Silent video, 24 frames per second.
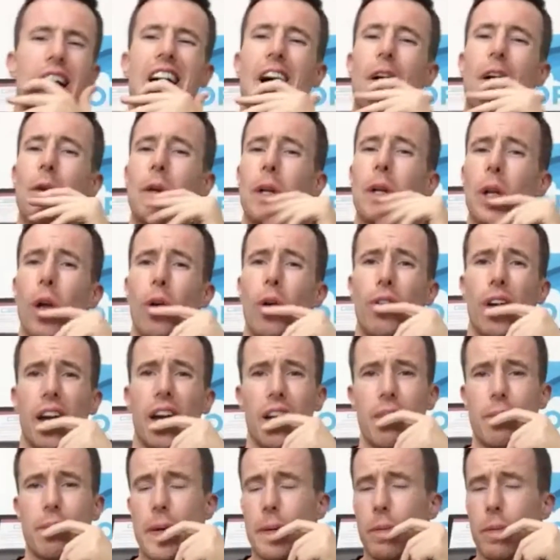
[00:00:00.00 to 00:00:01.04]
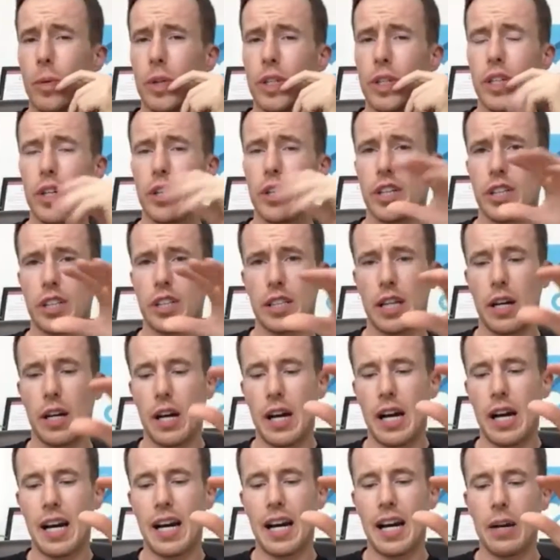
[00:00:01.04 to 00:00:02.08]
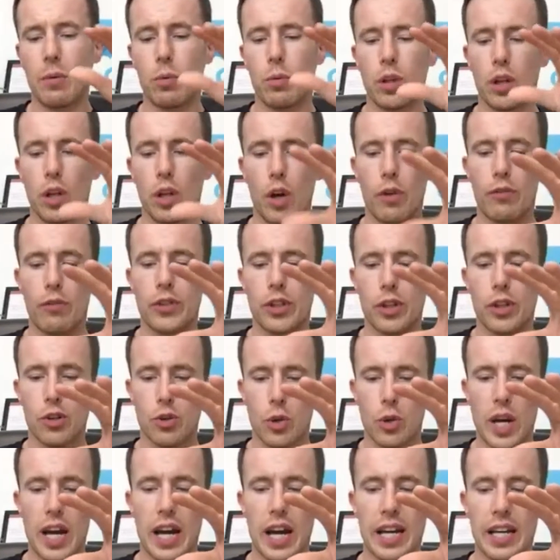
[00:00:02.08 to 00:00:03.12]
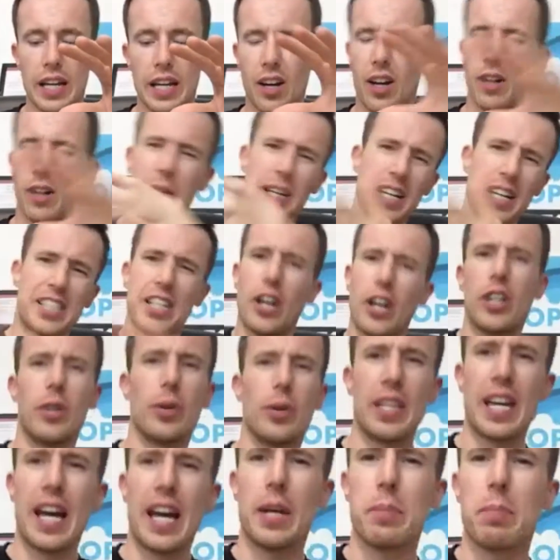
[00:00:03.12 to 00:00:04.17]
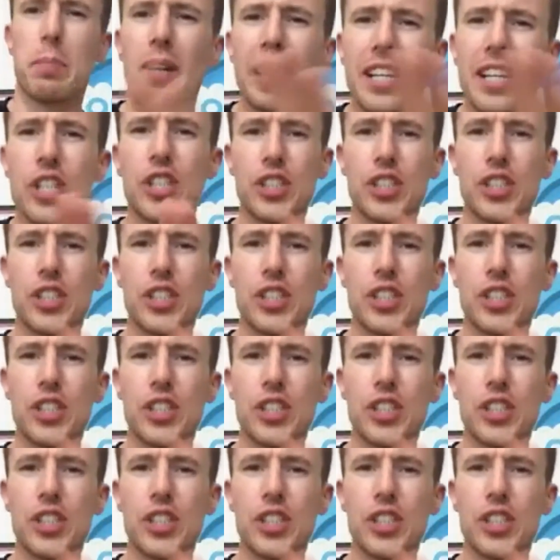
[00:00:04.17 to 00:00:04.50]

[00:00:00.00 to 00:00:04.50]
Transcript: I would love it if people would do this because I would love to create. Oh, I'm going to tell you at the end, please